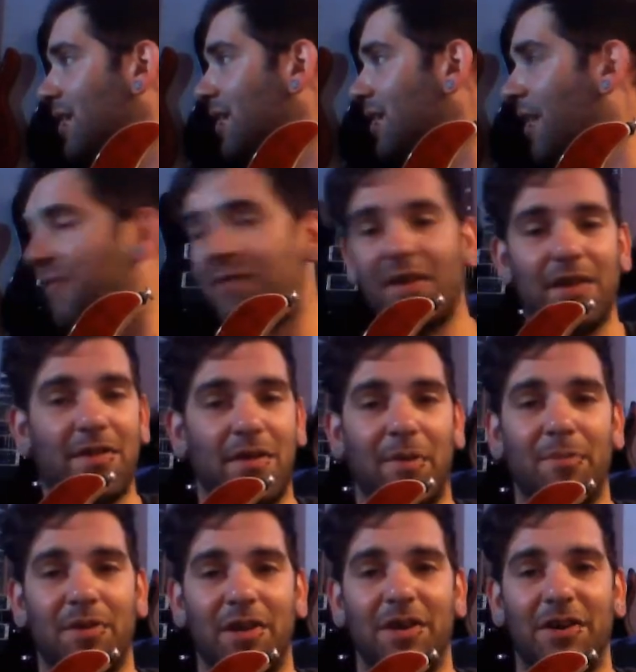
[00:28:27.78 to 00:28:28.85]
I feel like something's
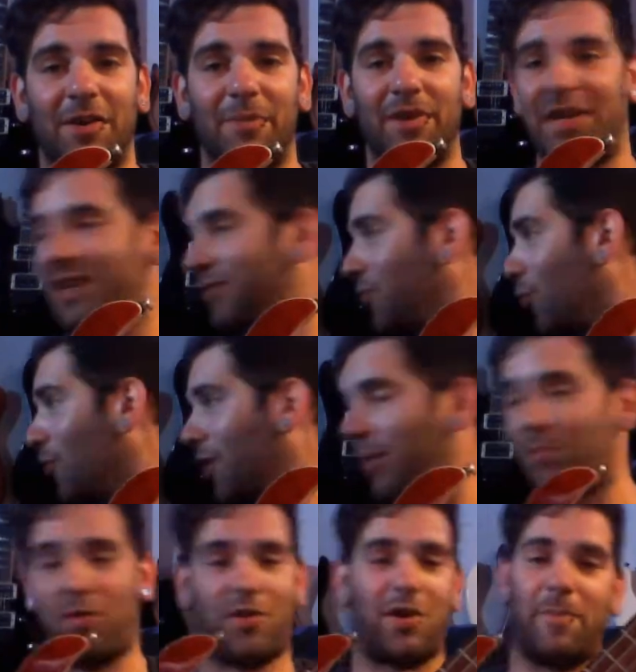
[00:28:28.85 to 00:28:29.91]
gonna come in that door, and I'm
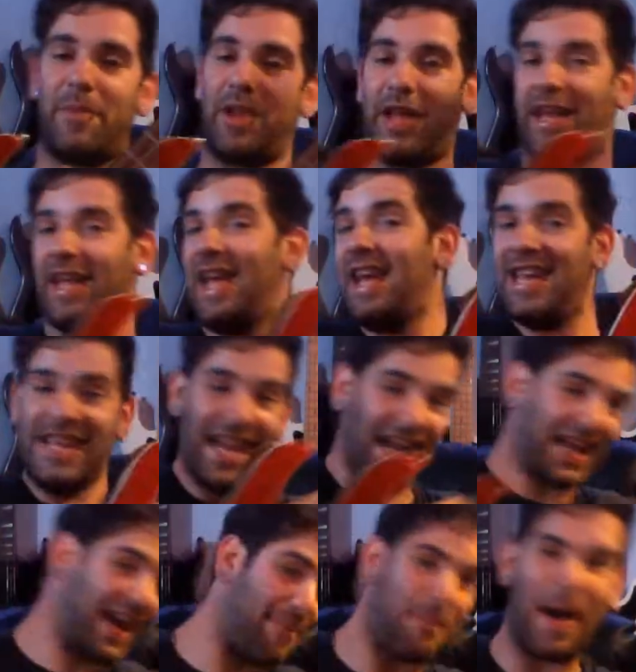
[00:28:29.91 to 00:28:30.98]
just gonna be like,
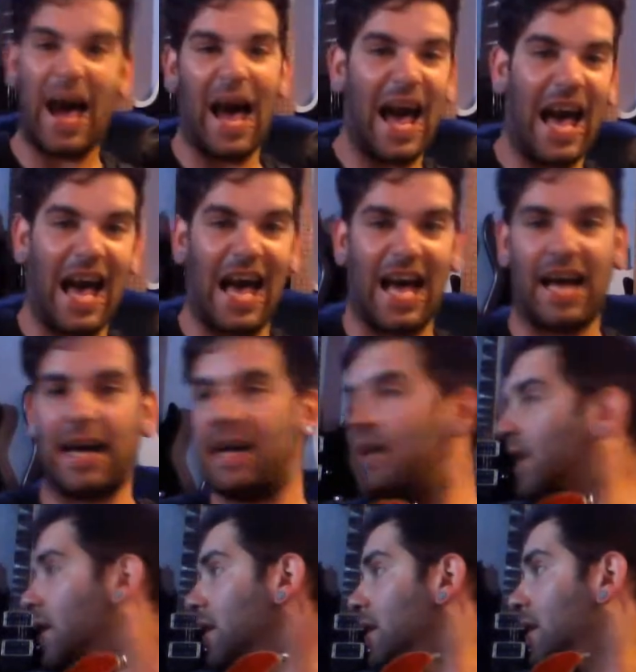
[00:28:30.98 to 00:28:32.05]
Yakaba!
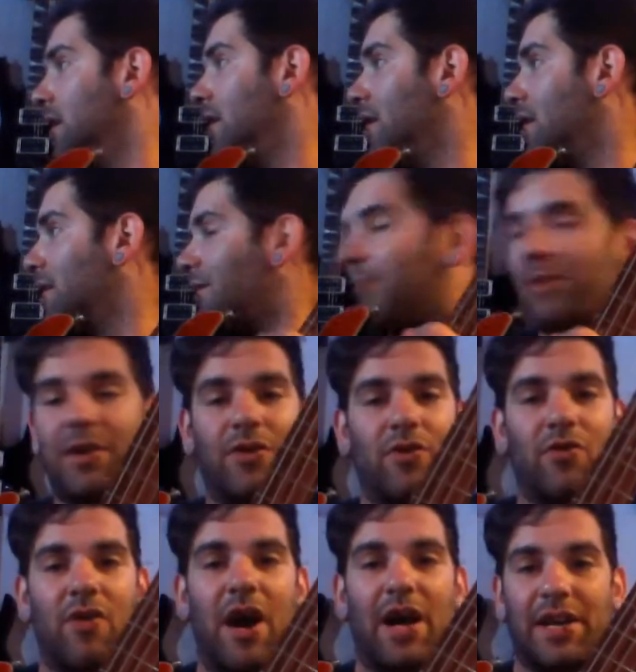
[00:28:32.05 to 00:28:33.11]
Some like
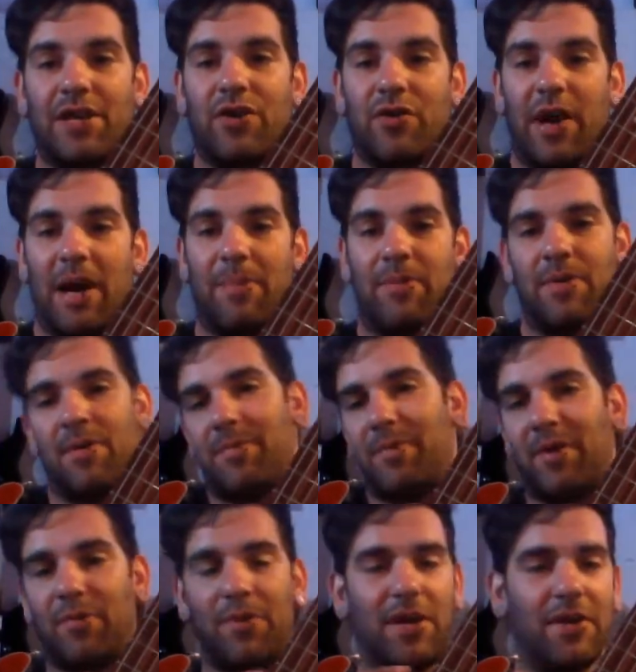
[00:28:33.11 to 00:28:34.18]
karate crap,
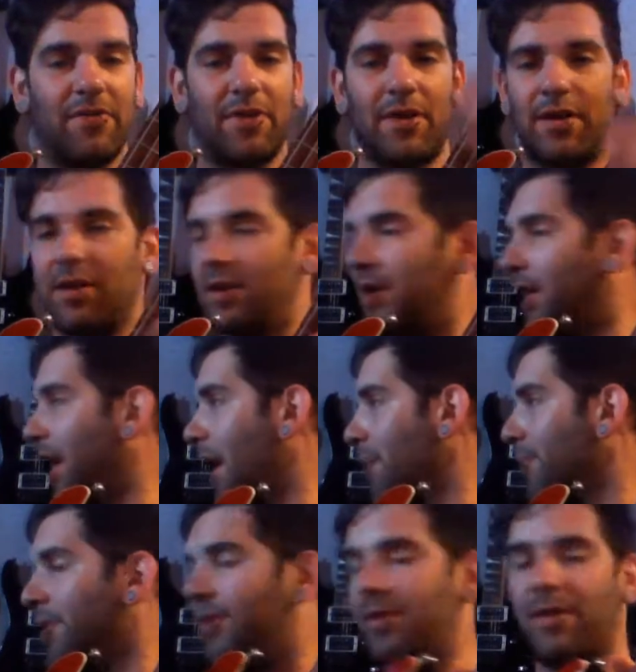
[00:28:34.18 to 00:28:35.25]
but whatever, it
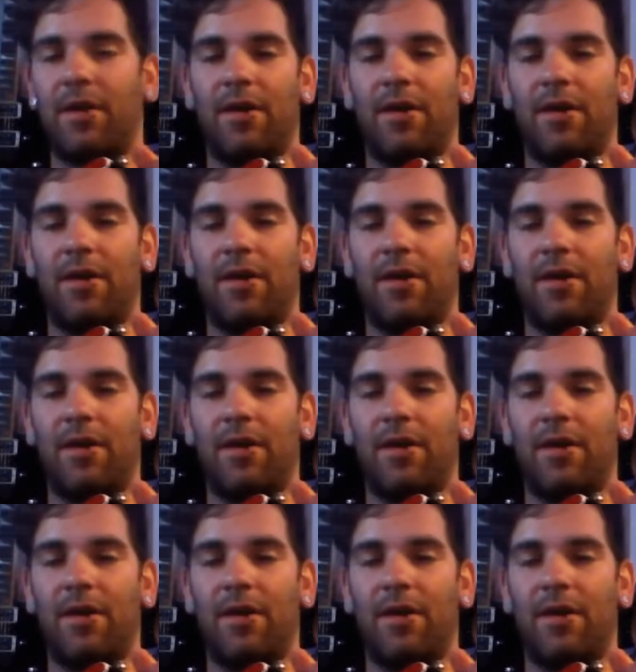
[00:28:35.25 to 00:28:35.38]
happens.